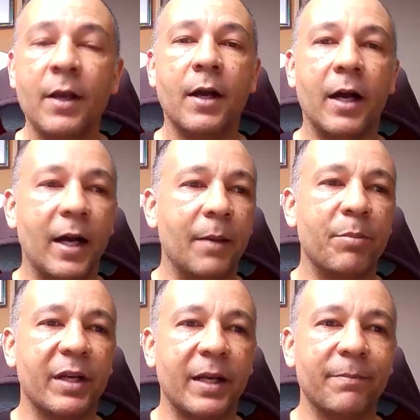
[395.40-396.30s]

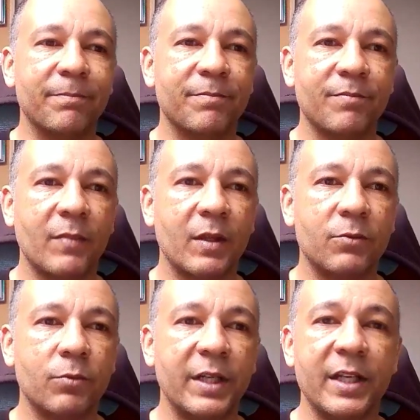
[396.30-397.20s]
but I'm
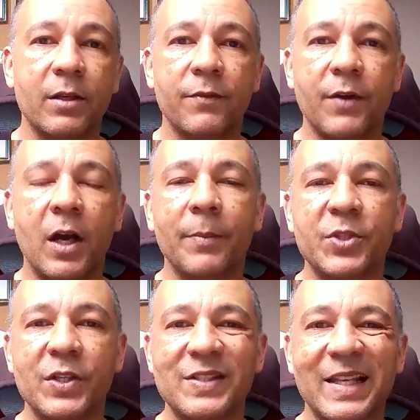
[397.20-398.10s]
running out of
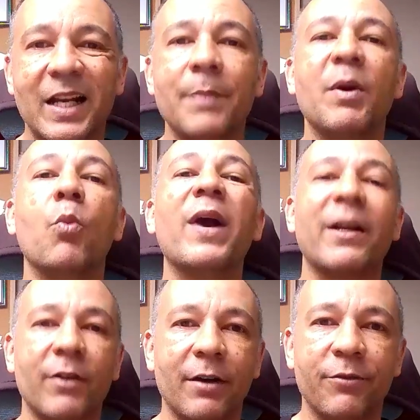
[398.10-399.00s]
options that I'm
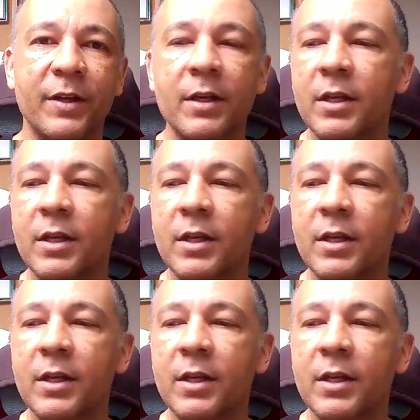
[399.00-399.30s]
aware of.